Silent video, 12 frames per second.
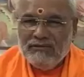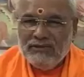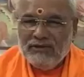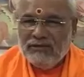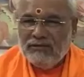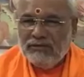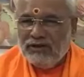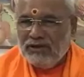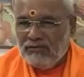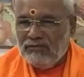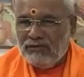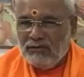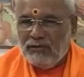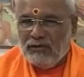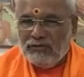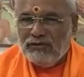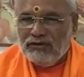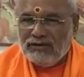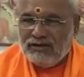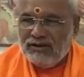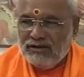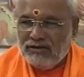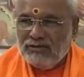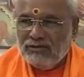Because we come from office
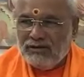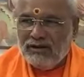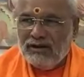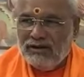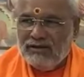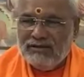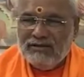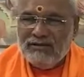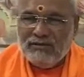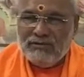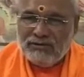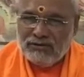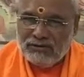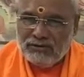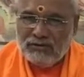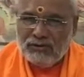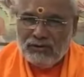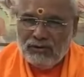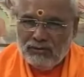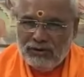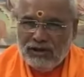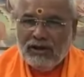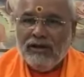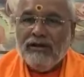straight to the class, so we should go home
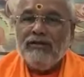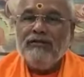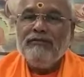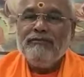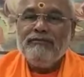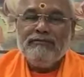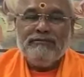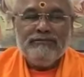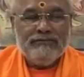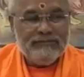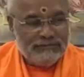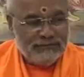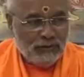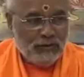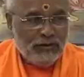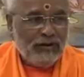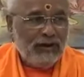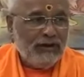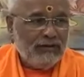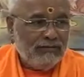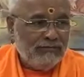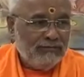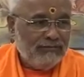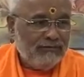and eat. Okay, 9.
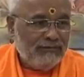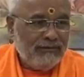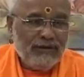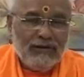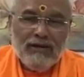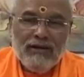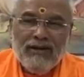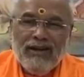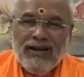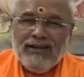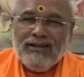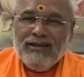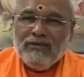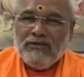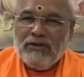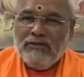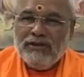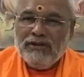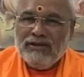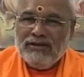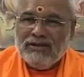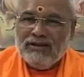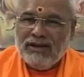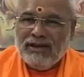I think Swamiji,
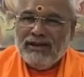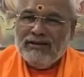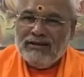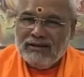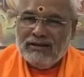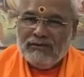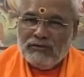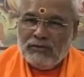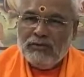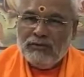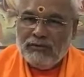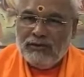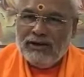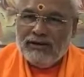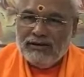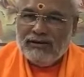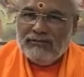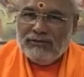it's 9:30 would be better